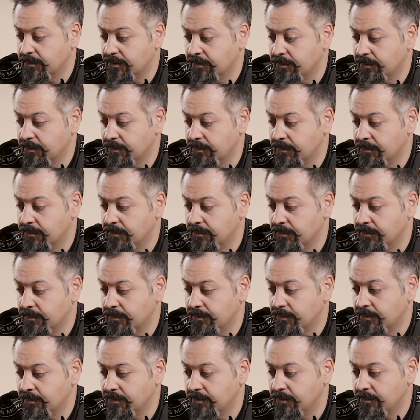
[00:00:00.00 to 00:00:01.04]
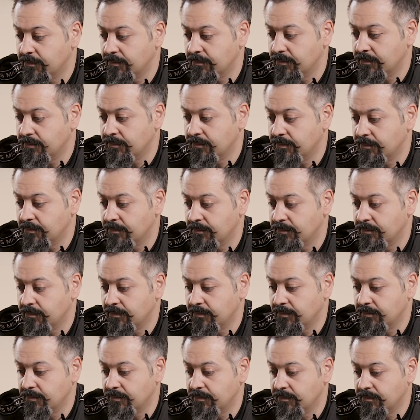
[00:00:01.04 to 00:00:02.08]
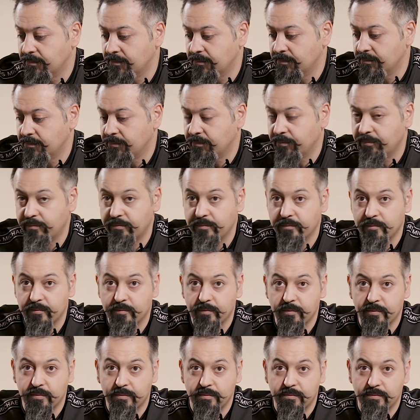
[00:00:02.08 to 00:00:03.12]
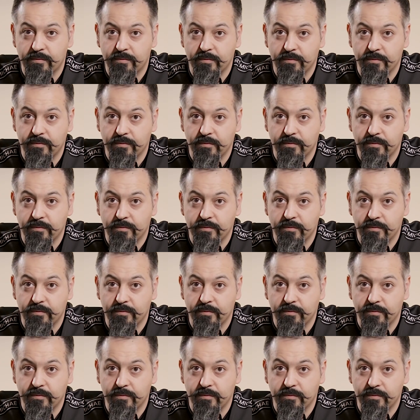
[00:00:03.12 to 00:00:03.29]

Nothing is said.